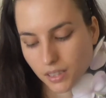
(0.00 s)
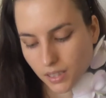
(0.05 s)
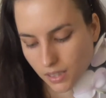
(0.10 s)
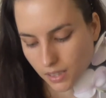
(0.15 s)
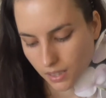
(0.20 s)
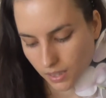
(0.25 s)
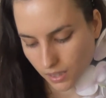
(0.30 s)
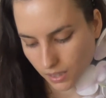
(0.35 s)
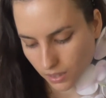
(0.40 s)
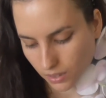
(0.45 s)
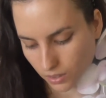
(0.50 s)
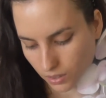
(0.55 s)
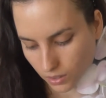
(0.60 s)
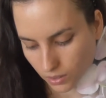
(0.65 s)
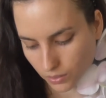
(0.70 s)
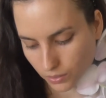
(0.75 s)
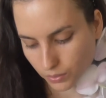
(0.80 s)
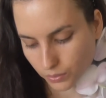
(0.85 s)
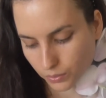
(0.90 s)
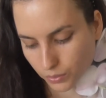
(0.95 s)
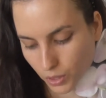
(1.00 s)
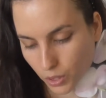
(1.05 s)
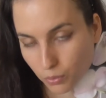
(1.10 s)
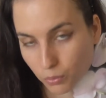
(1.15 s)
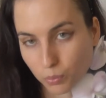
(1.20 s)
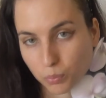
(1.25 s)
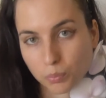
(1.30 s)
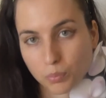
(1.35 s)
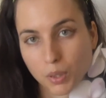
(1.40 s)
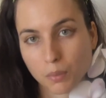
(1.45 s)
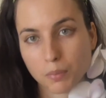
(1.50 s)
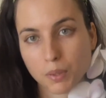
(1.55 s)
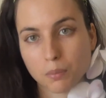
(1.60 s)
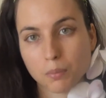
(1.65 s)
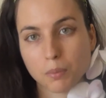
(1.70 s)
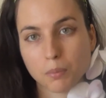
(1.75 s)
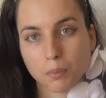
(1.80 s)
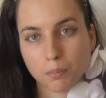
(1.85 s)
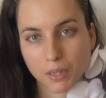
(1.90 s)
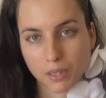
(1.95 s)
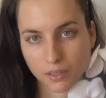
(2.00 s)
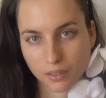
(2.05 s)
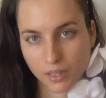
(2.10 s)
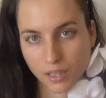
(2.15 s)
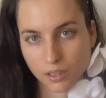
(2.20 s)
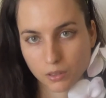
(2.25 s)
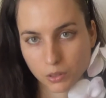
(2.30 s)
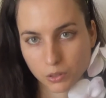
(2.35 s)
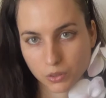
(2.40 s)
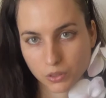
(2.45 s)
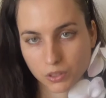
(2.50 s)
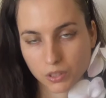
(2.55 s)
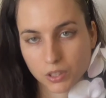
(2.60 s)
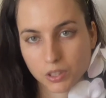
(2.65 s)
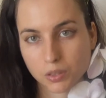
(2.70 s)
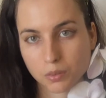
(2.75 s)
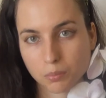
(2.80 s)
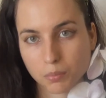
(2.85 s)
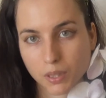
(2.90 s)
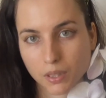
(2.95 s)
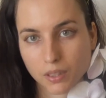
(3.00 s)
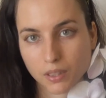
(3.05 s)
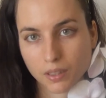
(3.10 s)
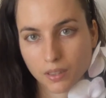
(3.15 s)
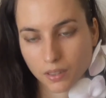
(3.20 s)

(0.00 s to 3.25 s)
and not many people being in the outskirts, making